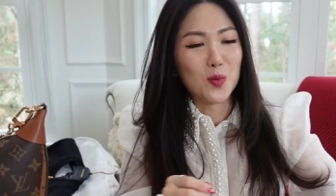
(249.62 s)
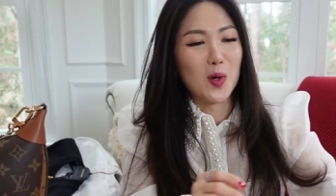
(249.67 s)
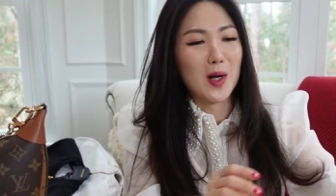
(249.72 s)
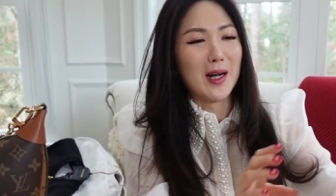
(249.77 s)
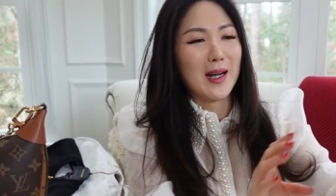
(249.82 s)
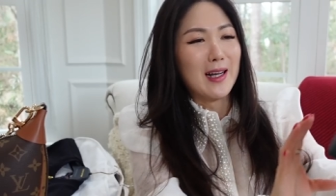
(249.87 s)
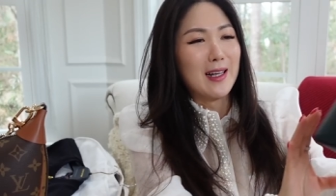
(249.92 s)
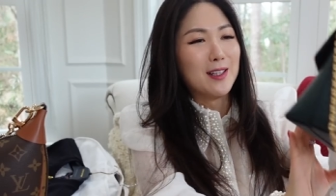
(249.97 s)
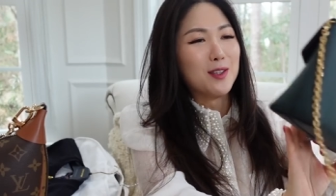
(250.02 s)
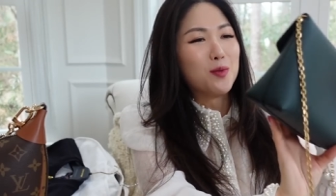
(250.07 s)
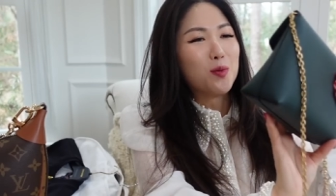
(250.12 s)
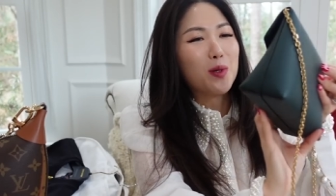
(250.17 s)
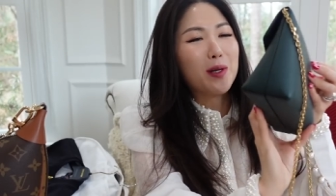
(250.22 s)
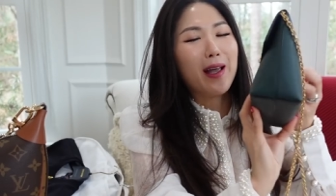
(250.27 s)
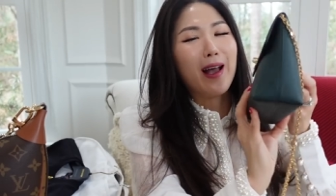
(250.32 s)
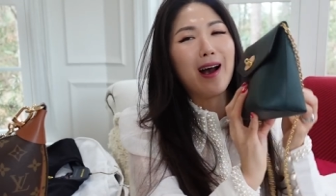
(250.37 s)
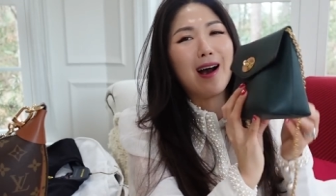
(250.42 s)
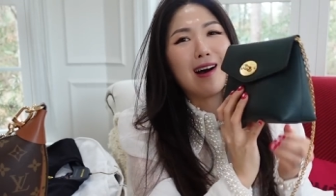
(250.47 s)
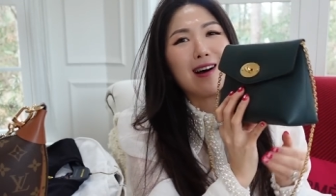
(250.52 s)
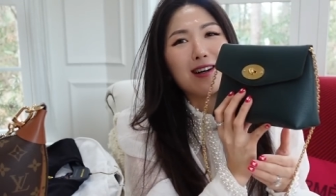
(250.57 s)
one, we
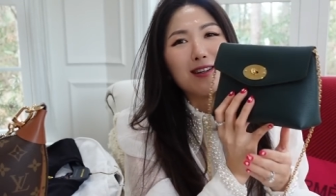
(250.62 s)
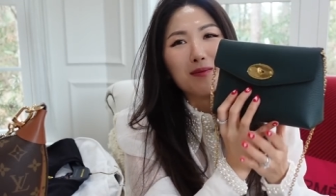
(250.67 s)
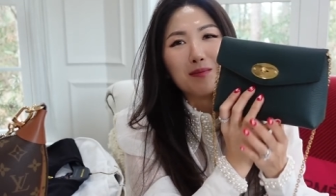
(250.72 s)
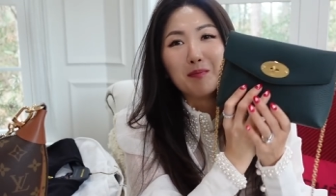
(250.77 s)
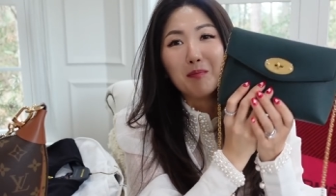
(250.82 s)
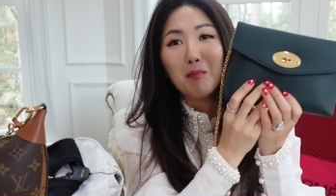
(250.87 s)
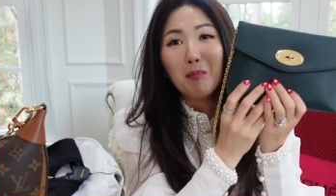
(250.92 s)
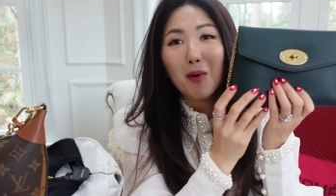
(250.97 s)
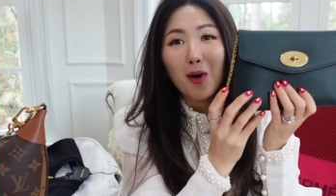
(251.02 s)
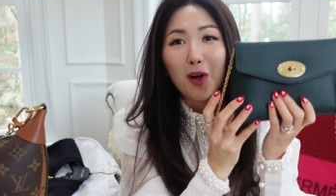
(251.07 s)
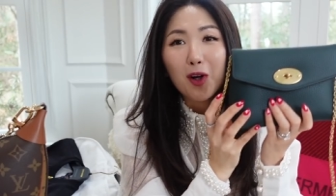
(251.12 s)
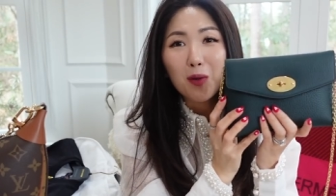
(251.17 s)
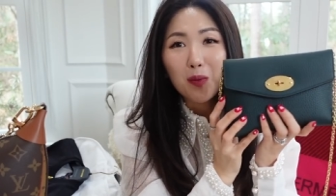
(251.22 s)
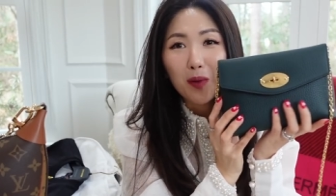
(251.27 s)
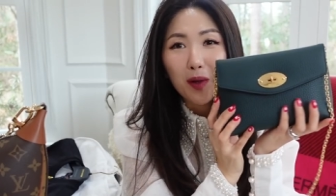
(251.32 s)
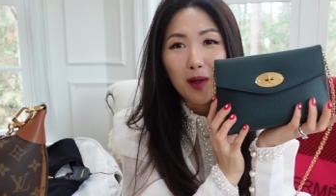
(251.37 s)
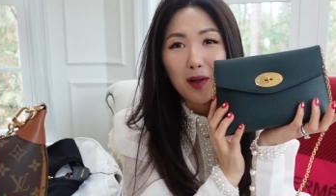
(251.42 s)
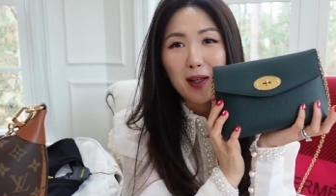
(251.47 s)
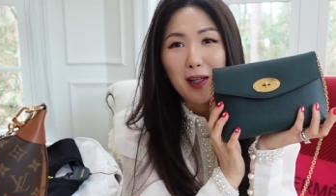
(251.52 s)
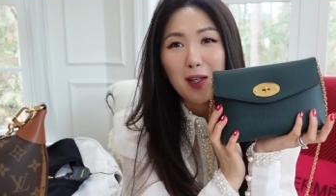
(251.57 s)
have
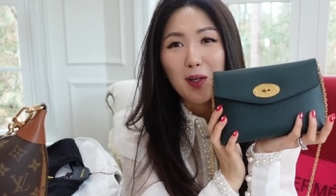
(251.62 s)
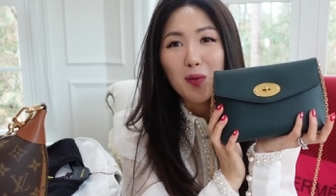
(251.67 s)
Mulberry.